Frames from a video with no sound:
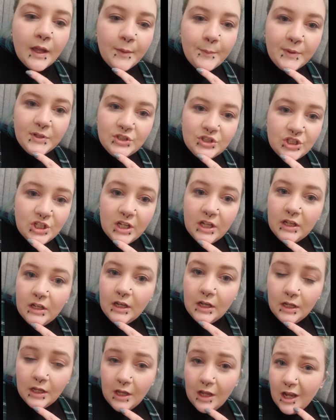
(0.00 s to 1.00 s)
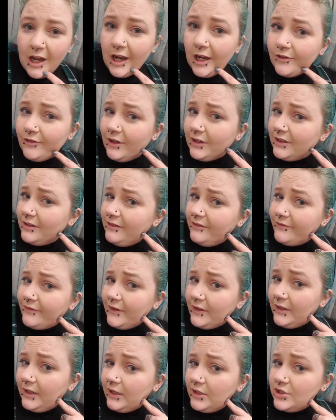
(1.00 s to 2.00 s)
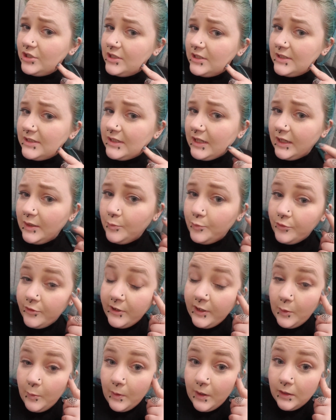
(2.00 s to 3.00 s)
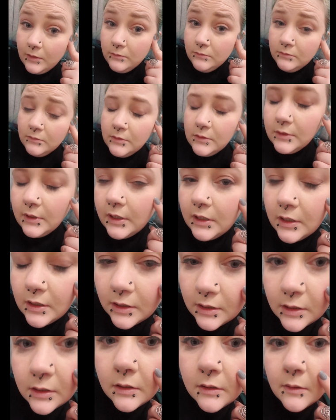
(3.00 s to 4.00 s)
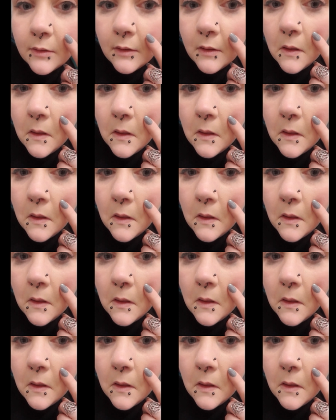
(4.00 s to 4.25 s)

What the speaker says: my chin. I reckon the foundation has stayed pretty well. Like,